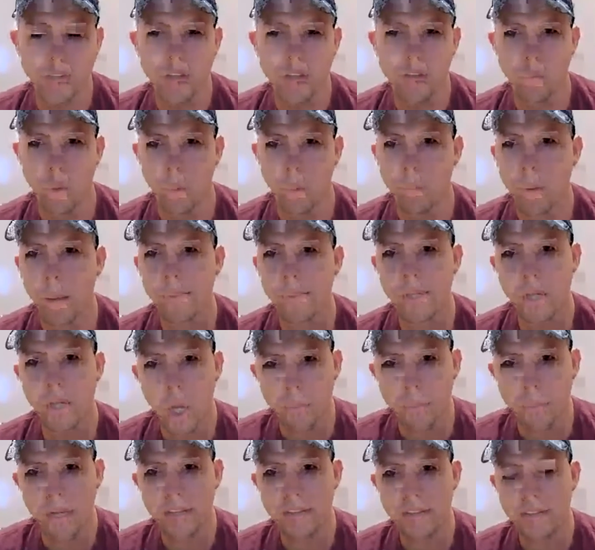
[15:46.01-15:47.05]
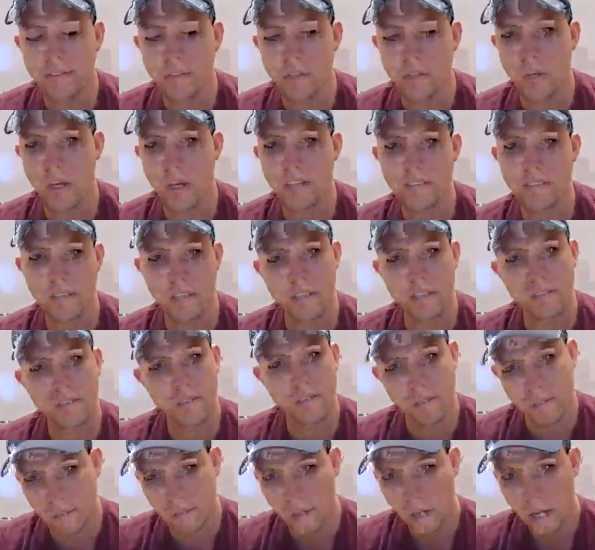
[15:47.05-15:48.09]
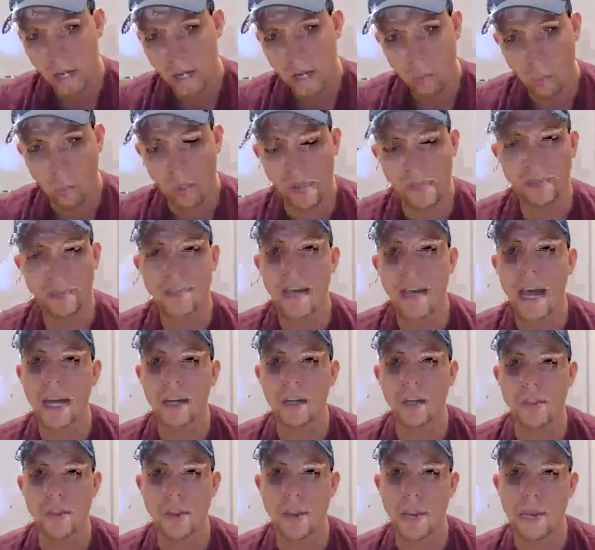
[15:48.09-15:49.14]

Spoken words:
We'll probably culminate this interest into one of these hackathons,